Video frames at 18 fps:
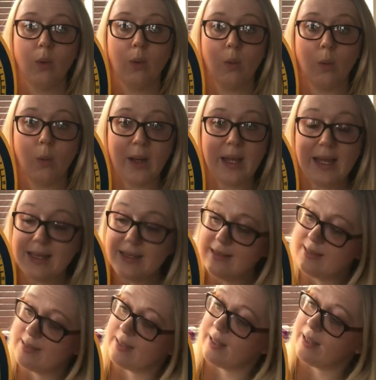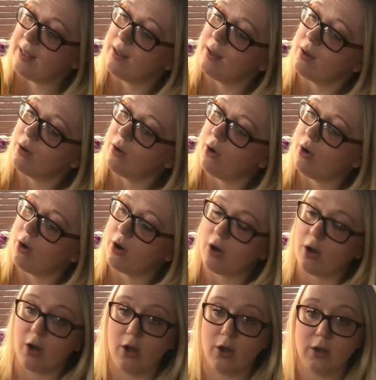We can see our
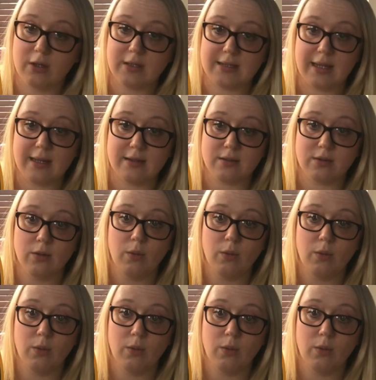clock says